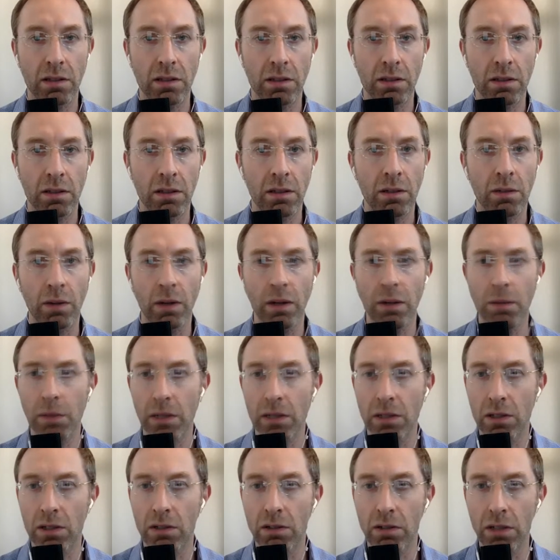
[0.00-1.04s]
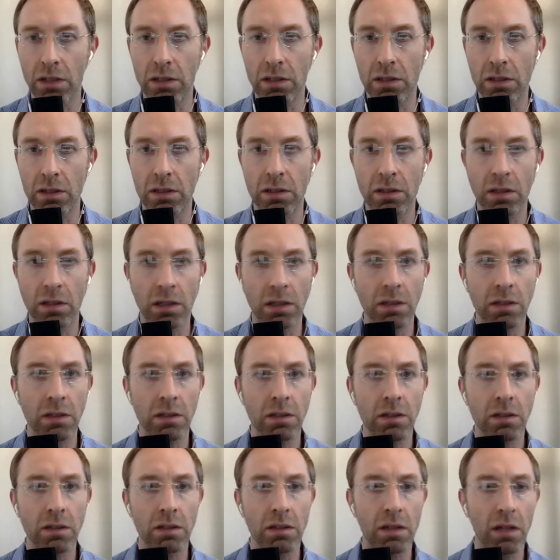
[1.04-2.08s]
why did my screen just
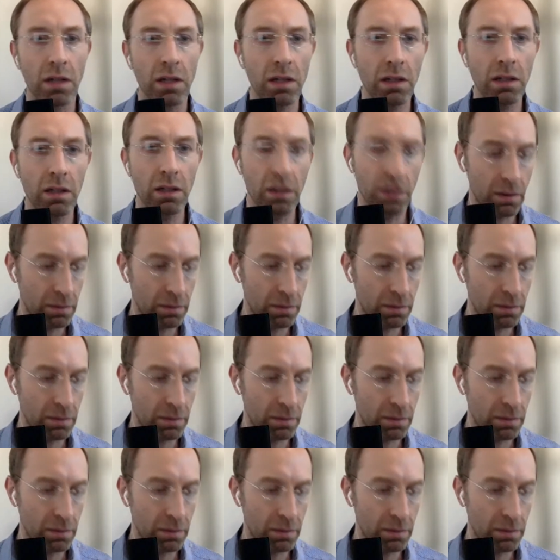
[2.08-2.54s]
change? Did I